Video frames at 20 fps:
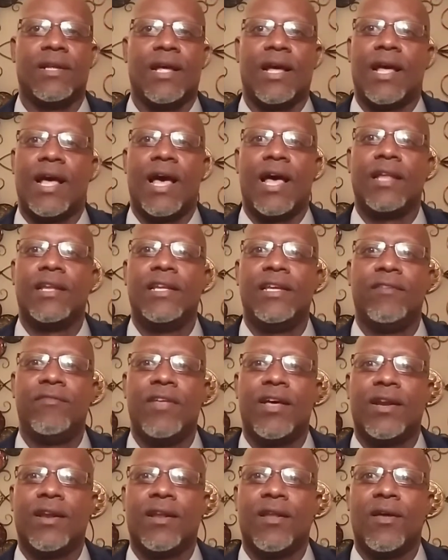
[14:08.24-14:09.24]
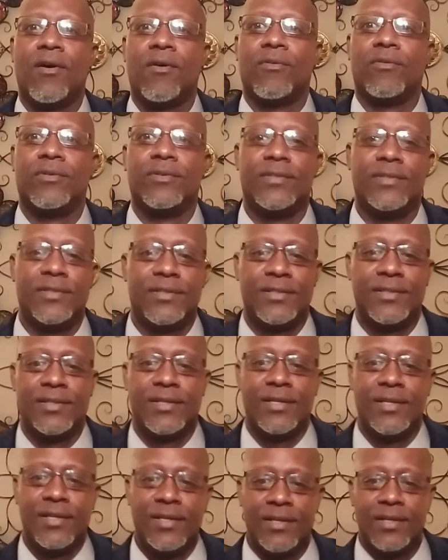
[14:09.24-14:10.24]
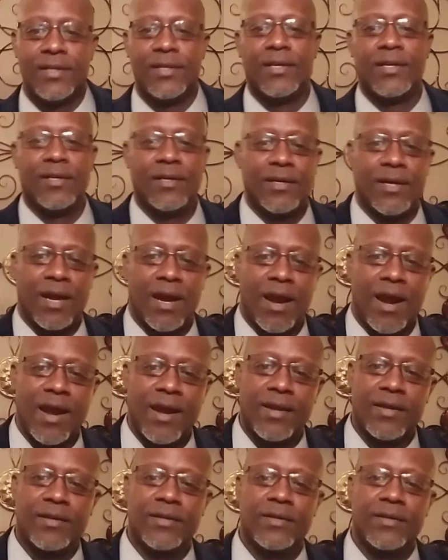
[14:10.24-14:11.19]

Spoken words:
I'll leave that alone. All right.